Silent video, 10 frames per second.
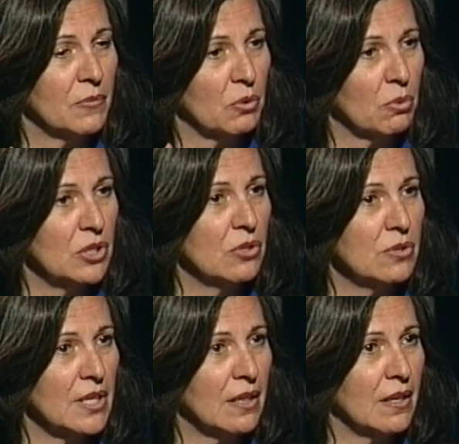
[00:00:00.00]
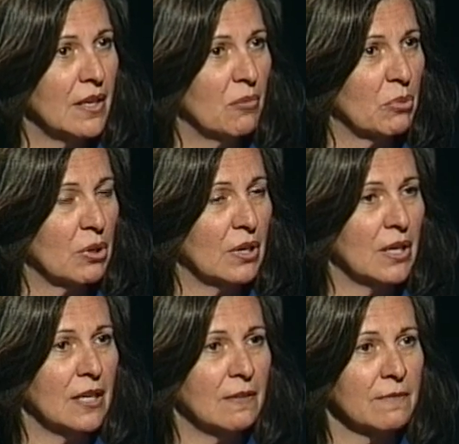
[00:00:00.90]
reducing the number
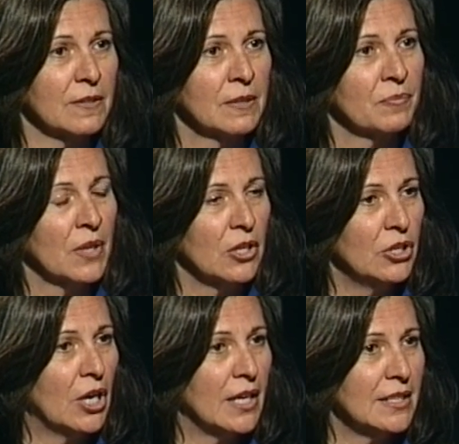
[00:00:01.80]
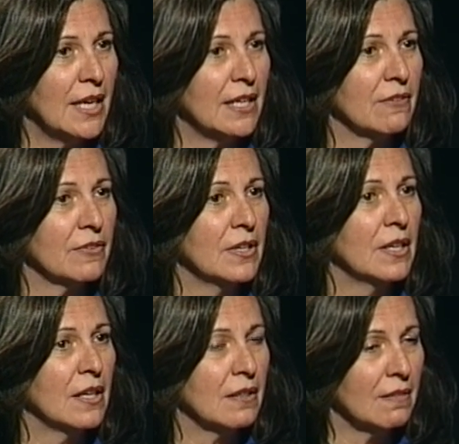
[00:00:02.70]
of non-native
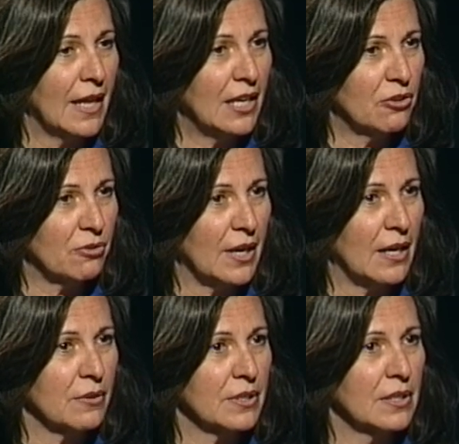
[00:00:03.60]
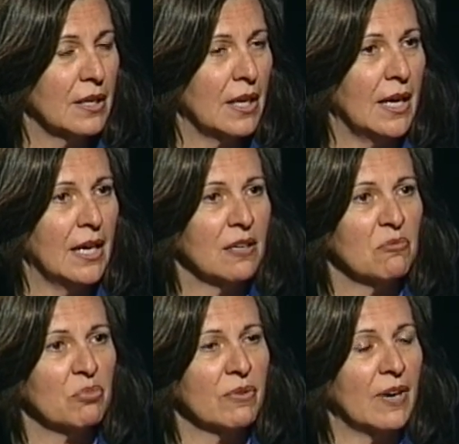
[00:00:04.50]
lake trout
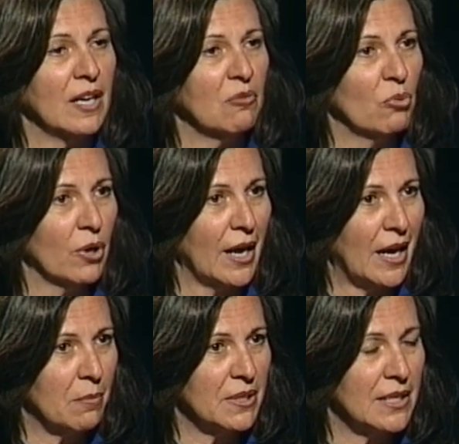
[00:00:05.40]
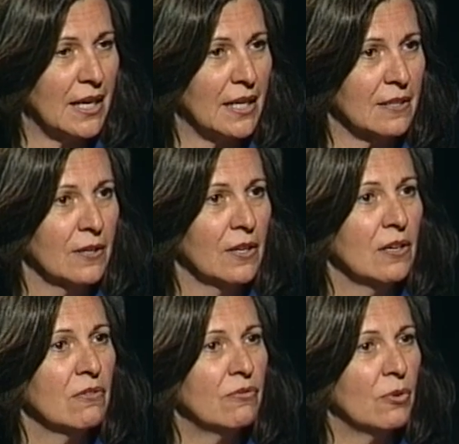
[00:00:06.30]
and providing more habitat
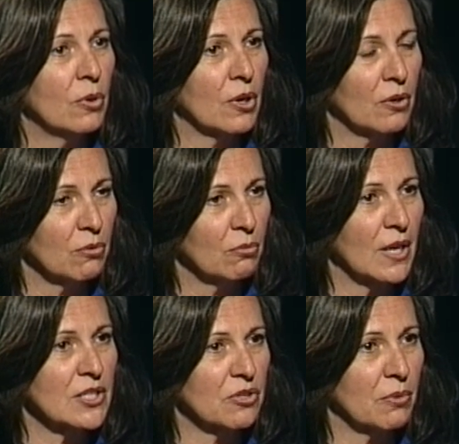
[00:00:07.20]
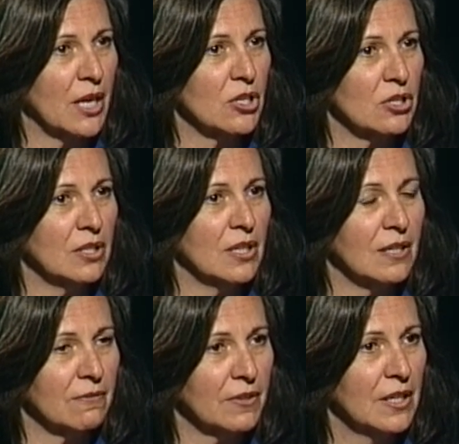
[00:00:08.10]
for restoration
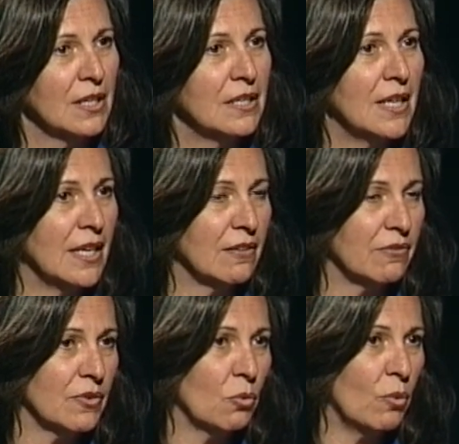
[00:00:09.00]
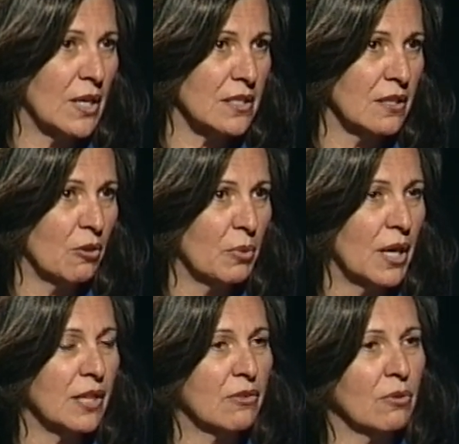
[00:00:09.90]
of native West Slope
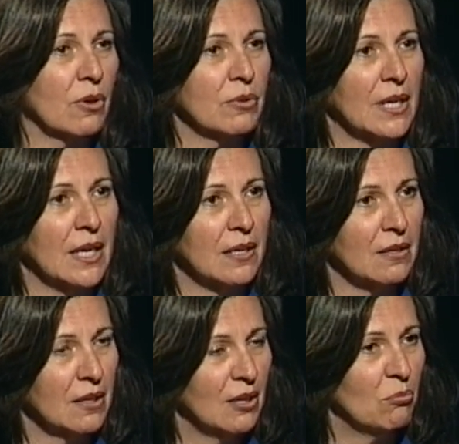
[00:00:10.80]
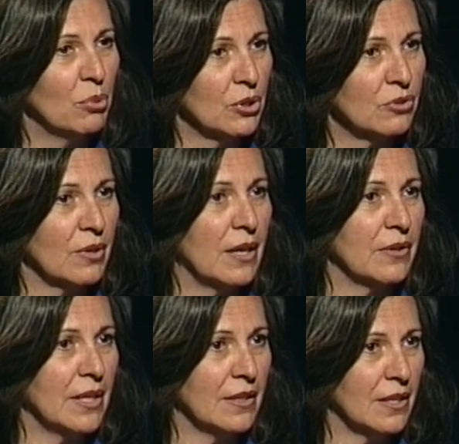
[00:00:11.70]
cutthroat and bull trout
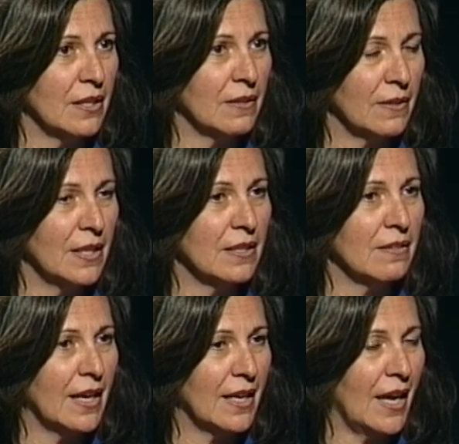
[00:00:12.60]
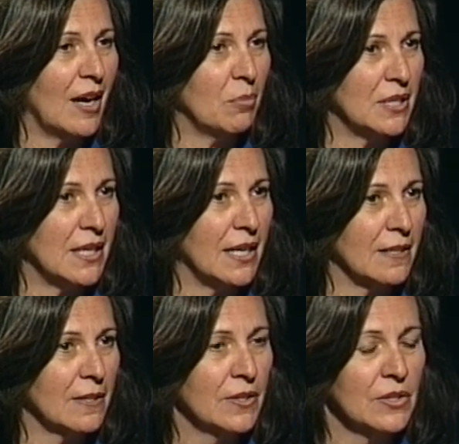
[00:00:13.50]
in the lake
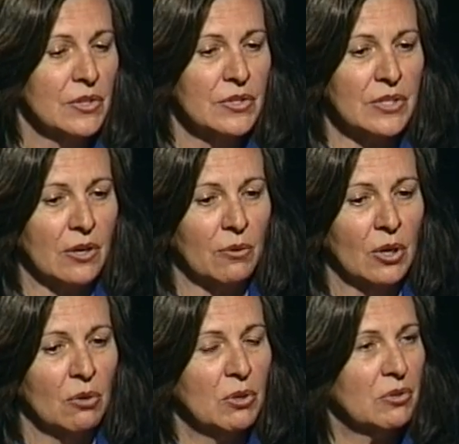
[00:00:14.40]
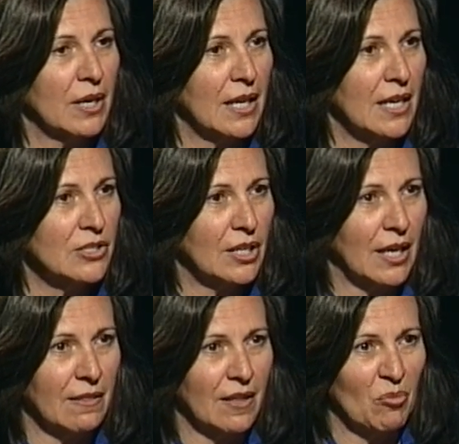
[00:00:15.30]
habitat. So we try to
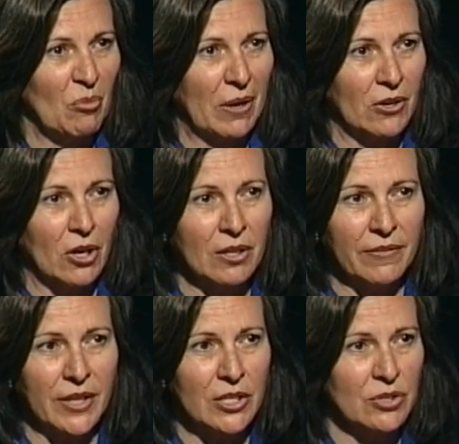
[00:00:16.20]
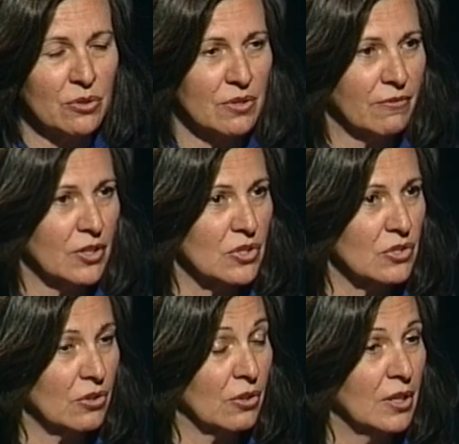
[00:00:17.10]
educate them about all of the issues of
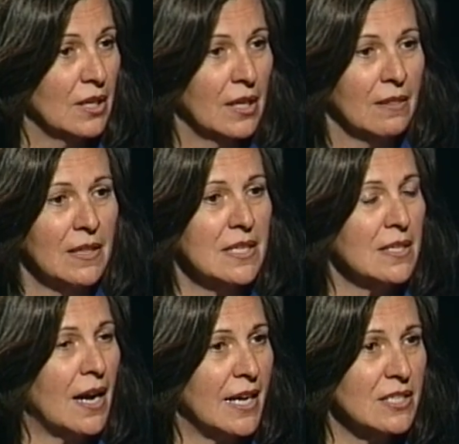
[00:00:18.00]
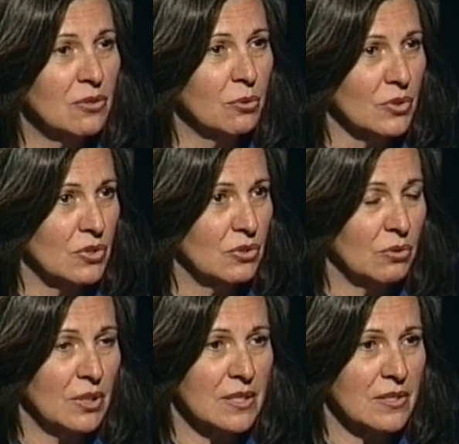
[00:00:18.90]
concern. These high school
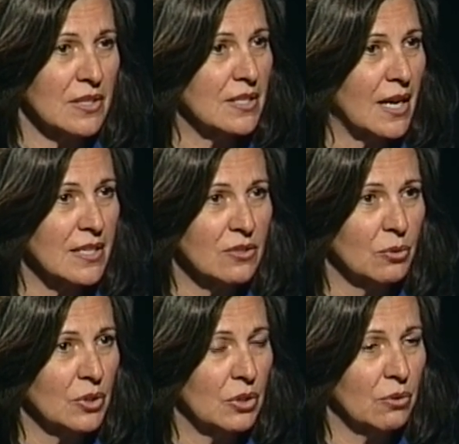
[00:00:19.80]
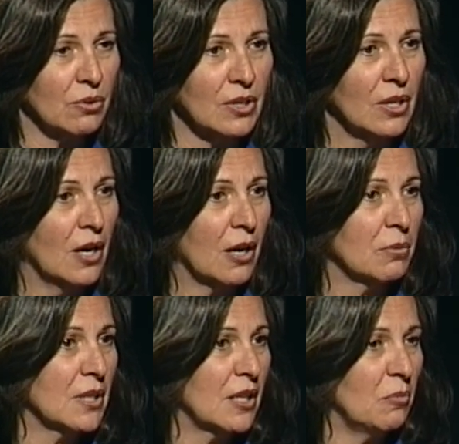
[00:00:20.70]
students, these high school youth are
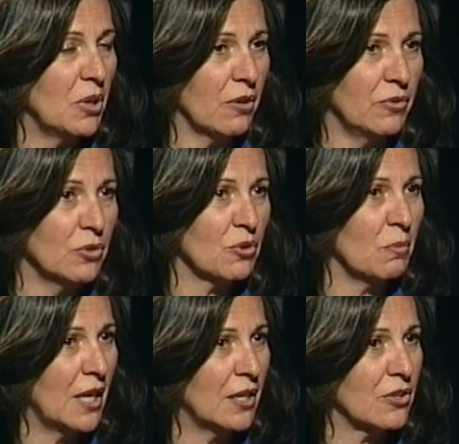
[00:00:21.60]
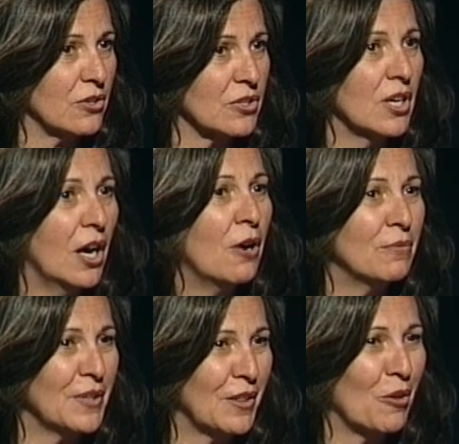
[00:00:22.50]
really going to be our future managers.
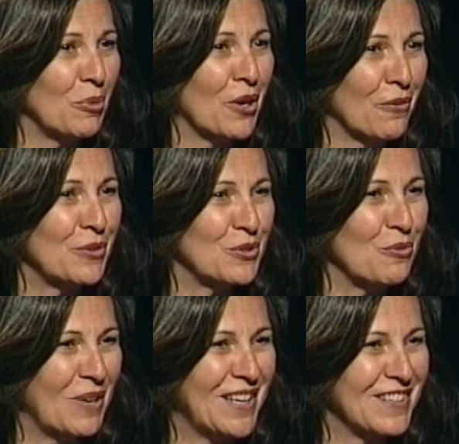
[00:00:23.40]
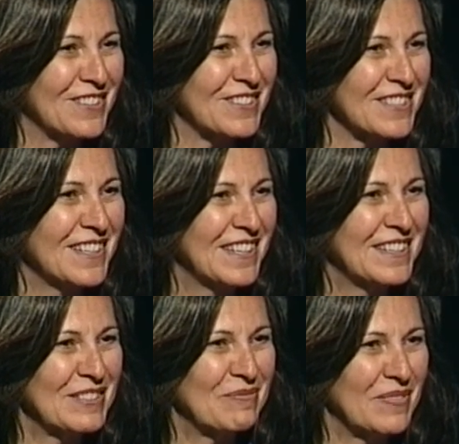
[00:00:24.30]
Hopefully they'll be our future managers,
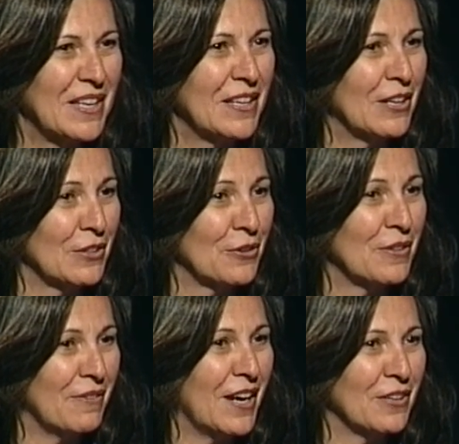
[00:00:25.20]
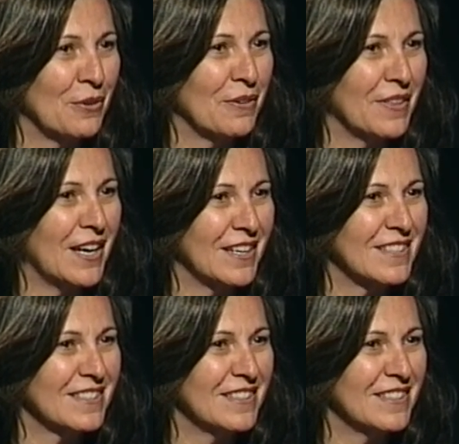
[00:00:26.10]
and they'll learn the value of that,